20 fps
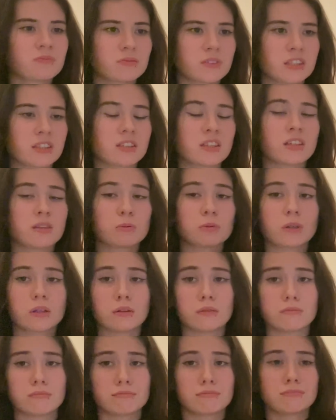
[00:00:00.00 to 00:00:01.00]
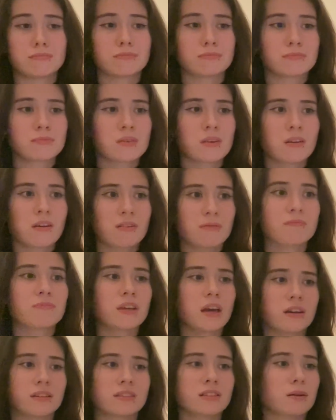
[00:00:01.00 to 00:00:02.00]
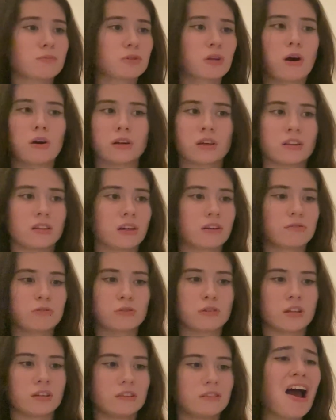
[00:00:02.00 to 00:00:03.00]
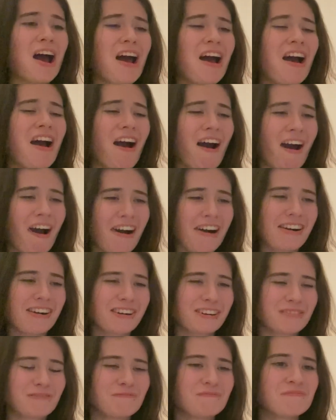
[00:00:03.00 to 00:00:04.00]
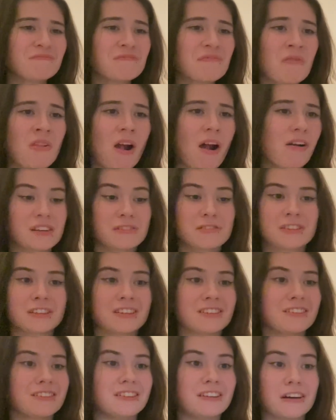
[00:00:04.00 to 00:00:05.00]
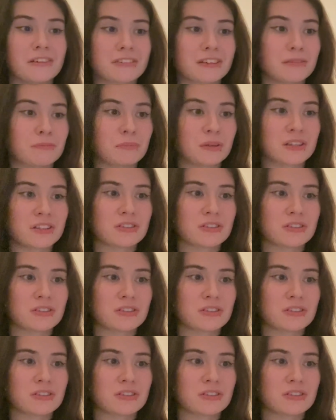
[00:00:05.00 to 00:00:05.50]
He's like, well. Yeah, stop talking, like, for real. I fucking love him,